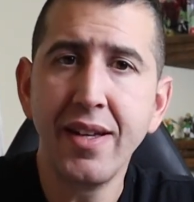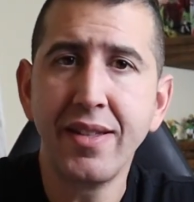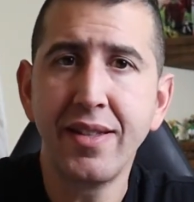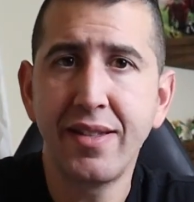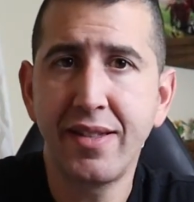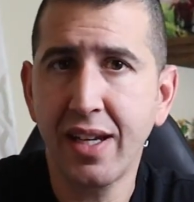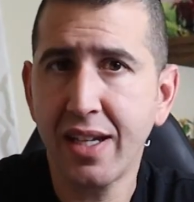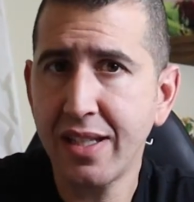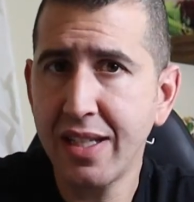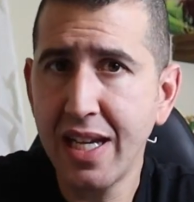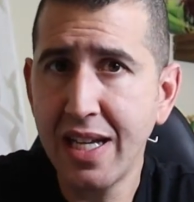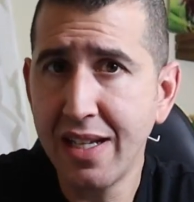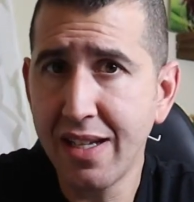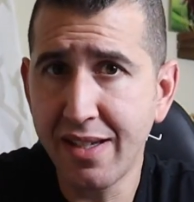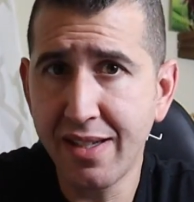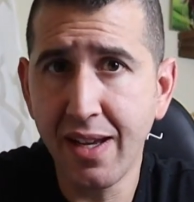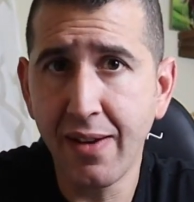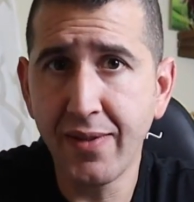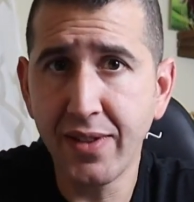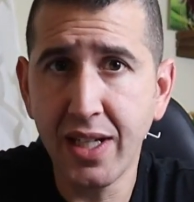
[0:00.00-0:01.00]
16 to
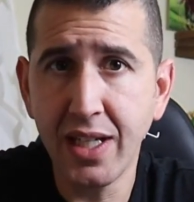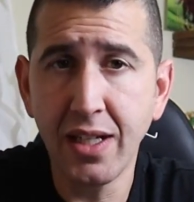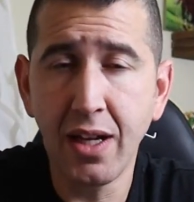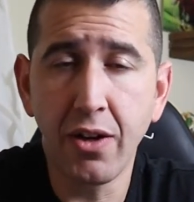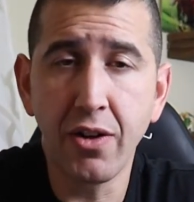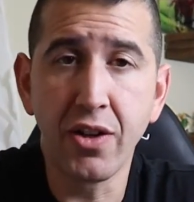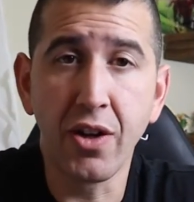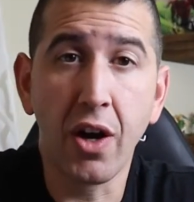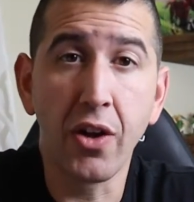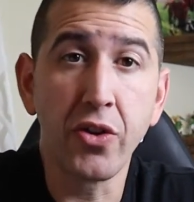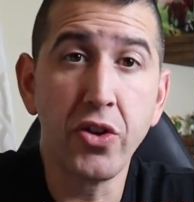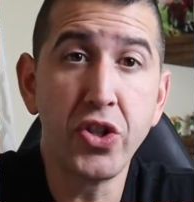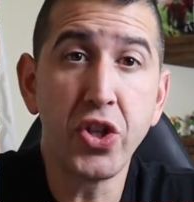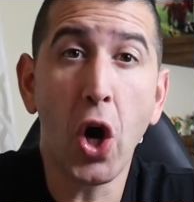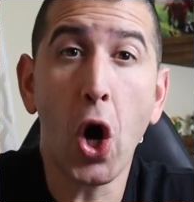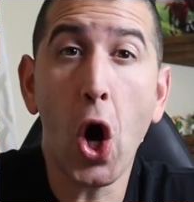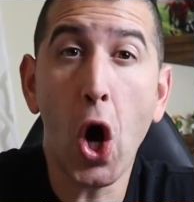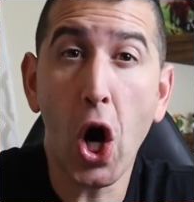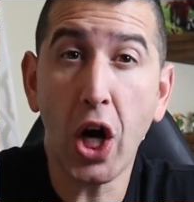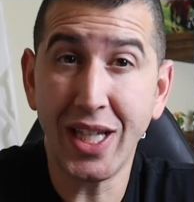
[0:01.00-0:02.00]
$1,700
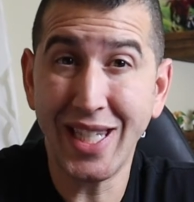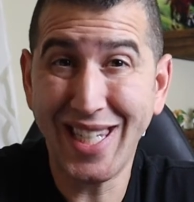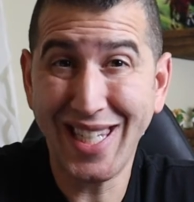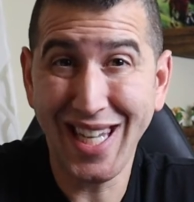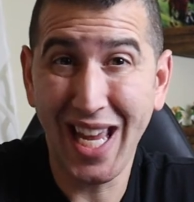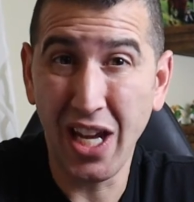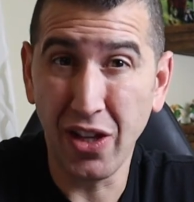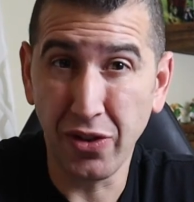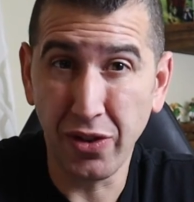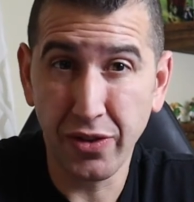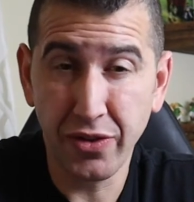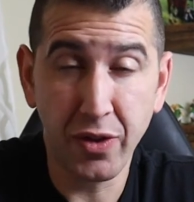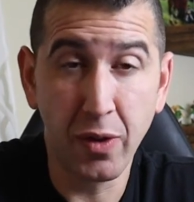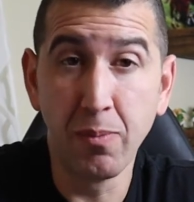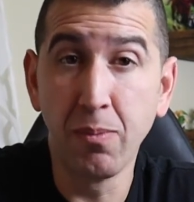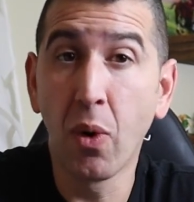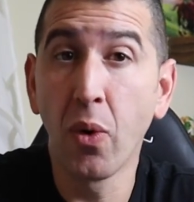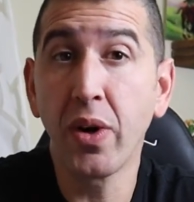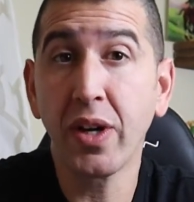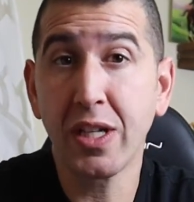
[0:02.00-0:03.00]
on sale. So
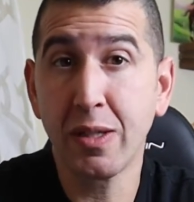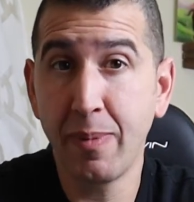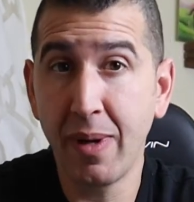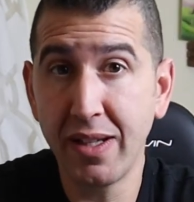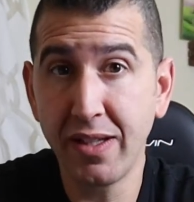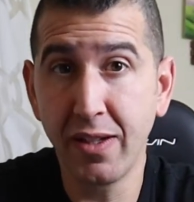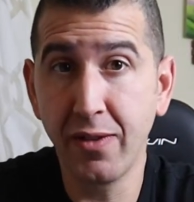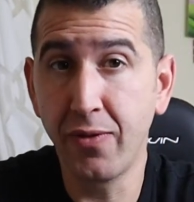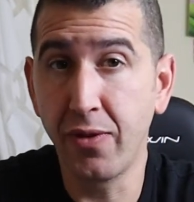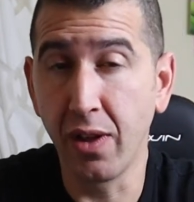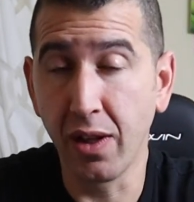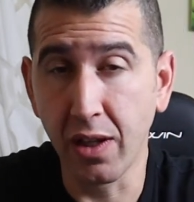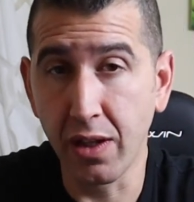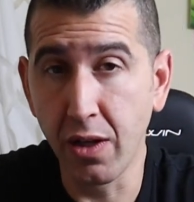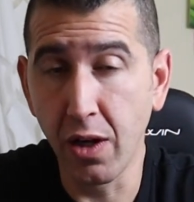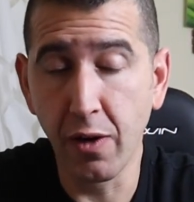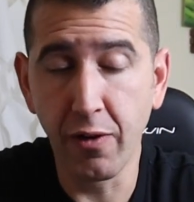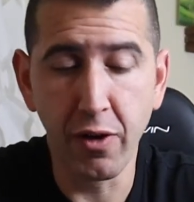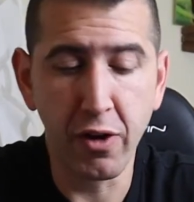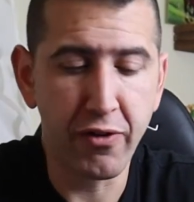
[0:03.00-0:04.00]
more expensive for the
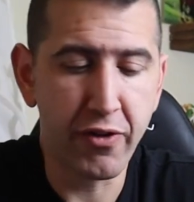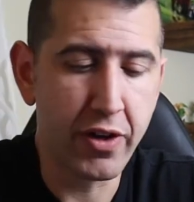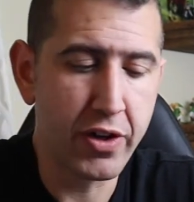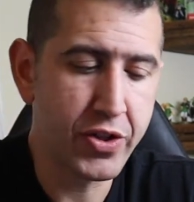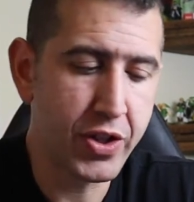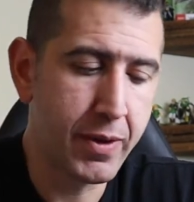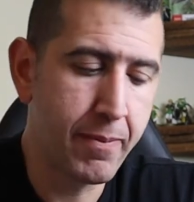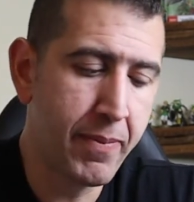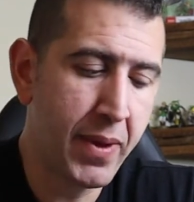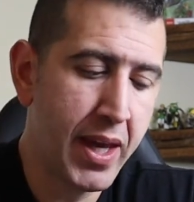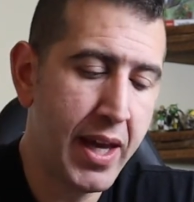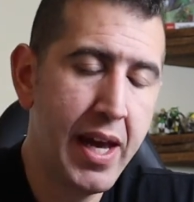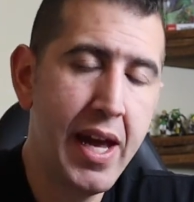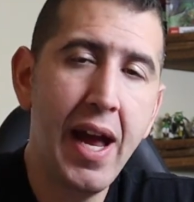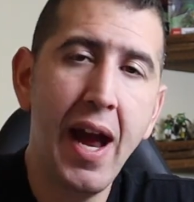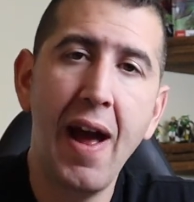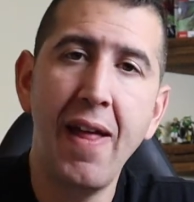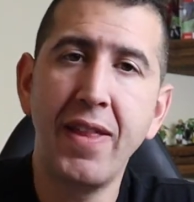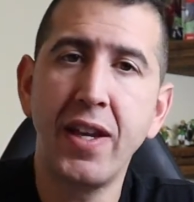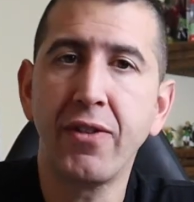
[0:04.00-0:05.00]
Lenovo version.
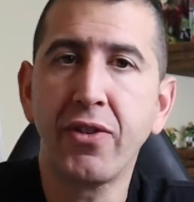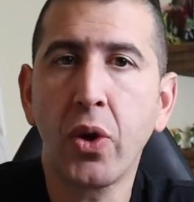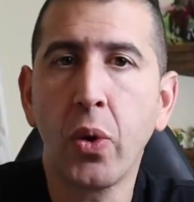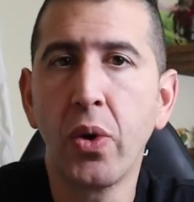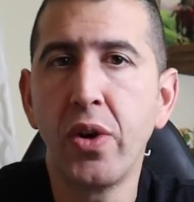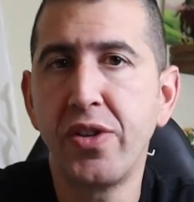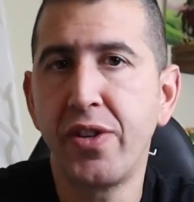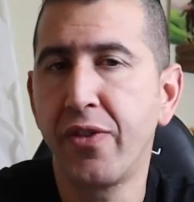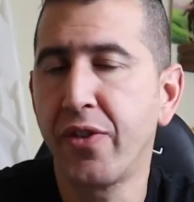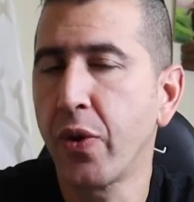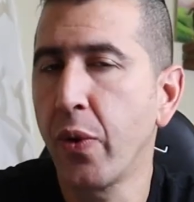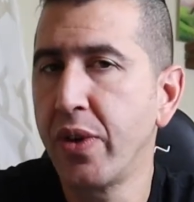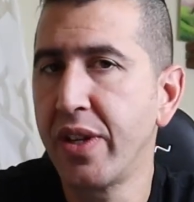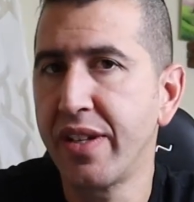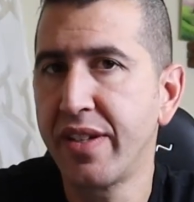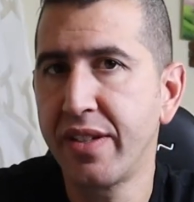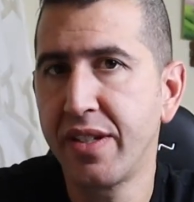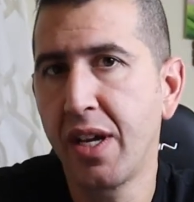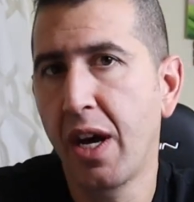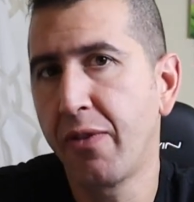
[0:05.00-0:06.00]
And then of course, if you're going to
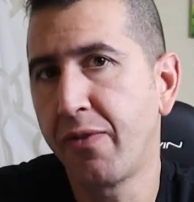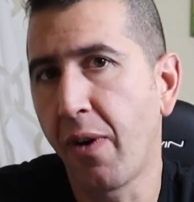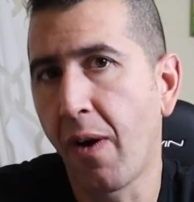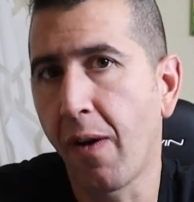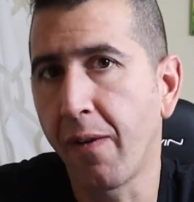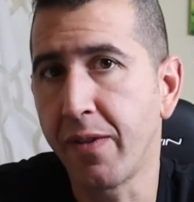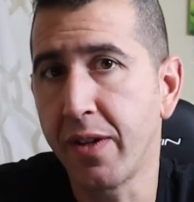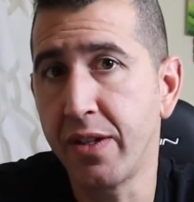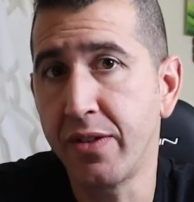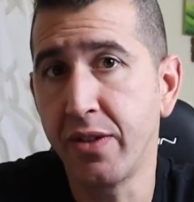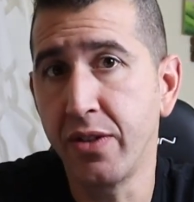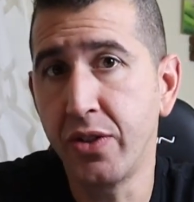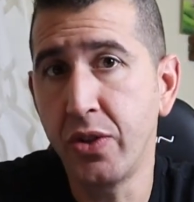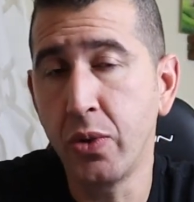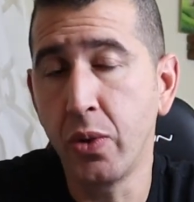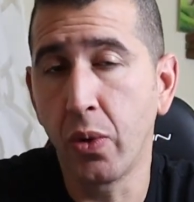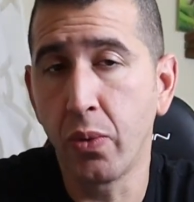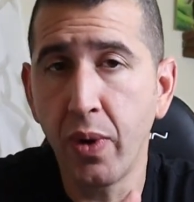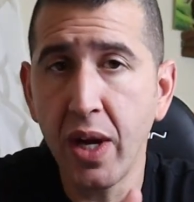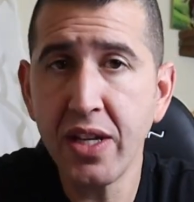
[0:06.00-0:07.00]
stuff all this
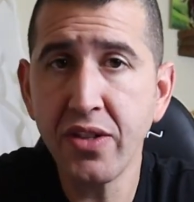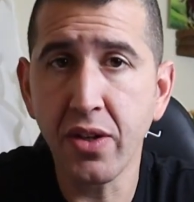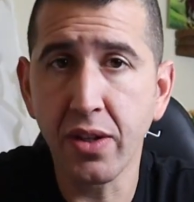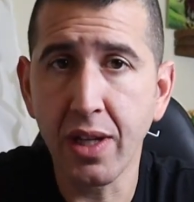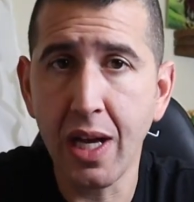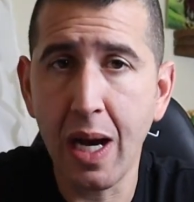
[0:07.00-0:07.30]
into a Razer